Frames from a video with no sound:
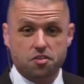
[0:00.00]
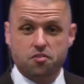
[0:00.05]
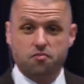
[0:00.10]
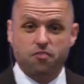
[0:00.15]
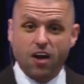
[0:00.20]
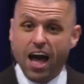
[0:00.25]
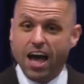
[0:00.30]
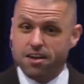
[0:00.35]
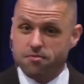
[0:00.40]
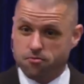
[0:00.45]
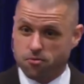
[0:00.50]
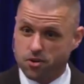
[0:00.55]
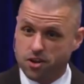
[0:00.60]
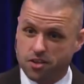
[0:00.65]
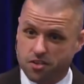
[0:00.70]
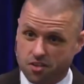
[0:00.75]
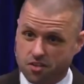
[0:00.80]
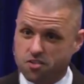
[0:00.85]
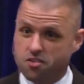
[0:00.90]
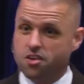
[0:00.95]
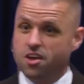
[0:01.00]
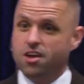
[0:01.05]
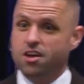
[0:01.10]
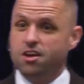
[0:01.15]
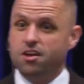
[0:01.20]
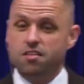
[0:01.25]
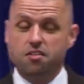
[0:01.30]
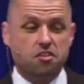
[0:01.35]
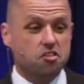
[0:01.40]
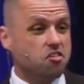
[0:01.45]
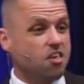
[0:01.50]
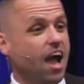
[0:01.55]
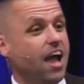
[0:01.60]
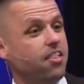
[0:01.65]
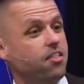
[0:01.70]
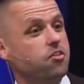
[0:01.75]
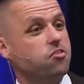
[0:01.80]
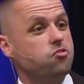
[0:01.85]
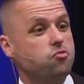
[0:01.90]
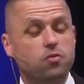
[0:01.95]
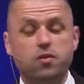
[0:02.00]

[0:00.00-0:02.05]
5 reasons that silence